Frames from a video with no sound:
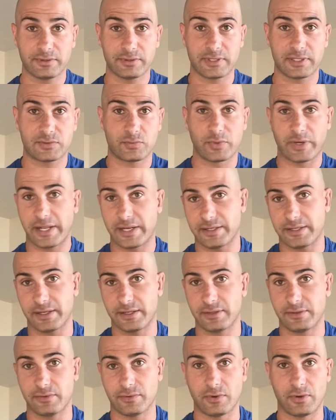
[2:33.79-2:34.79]
That's what I
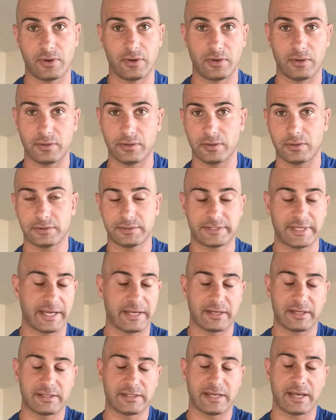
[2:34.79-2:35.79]
did all day
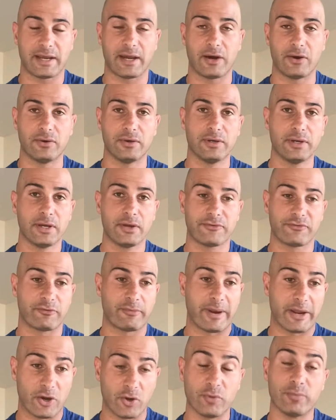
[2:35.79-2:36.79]
in and day out for
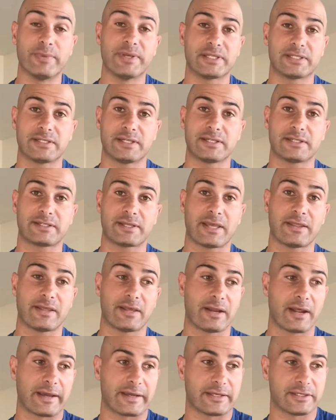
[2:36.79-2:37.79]
my own business, and
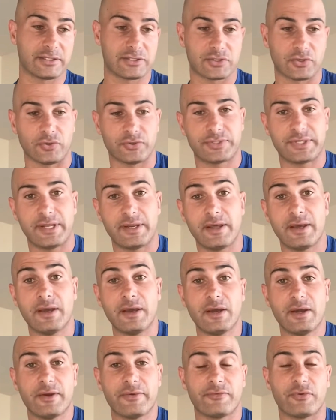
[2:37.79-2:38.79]
then I consulted
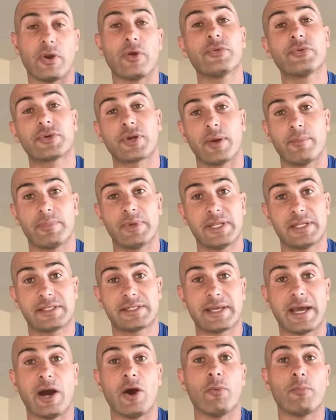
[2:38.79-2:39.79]
for other companies
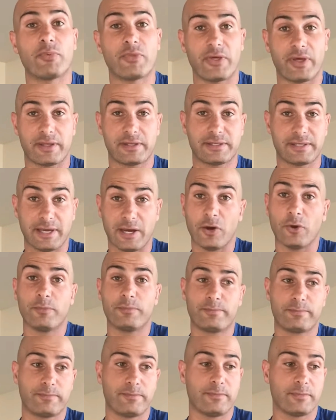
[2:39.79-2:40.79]
to
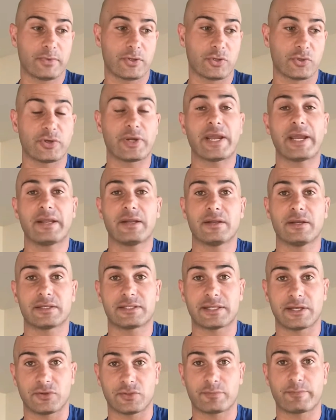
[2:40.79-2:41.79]
help create a
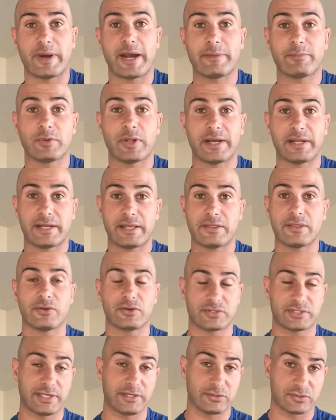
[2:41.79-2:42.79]
sales pipeline in their
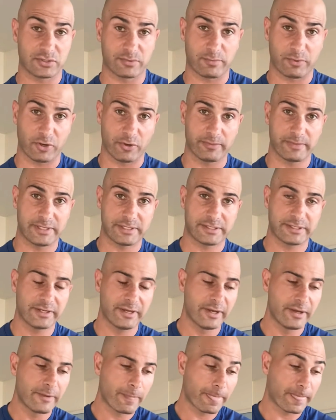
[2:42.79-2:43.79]
sales departments.
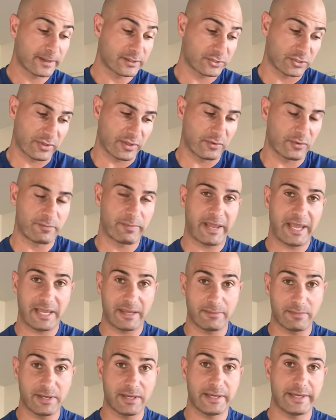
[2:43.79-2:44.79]
So they would pay
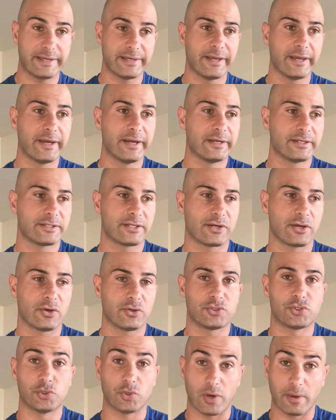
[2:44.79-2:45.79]
me to go
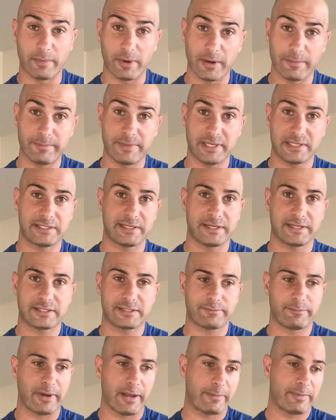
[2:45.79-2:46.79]
drum up business
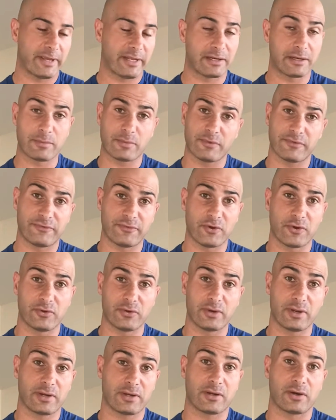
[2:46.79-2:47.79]
by picking up the
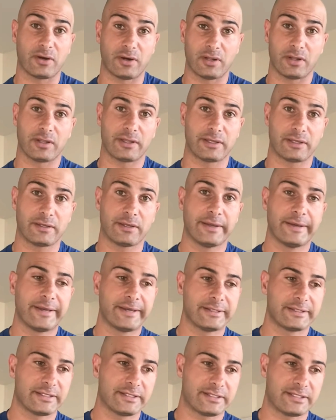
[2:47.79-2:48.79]
phone and calling
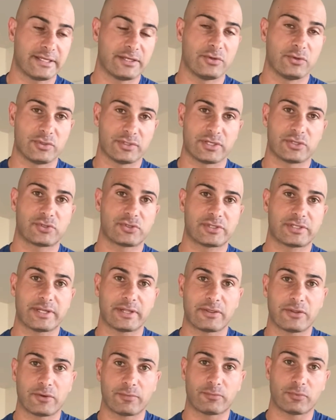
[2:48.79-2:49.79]
to see who's interested
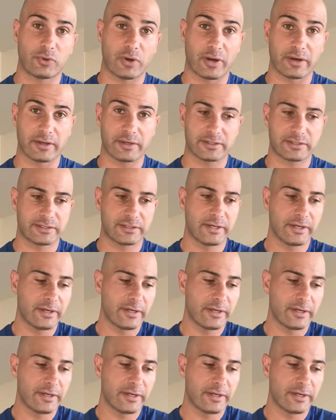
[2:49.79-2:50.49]
in their products.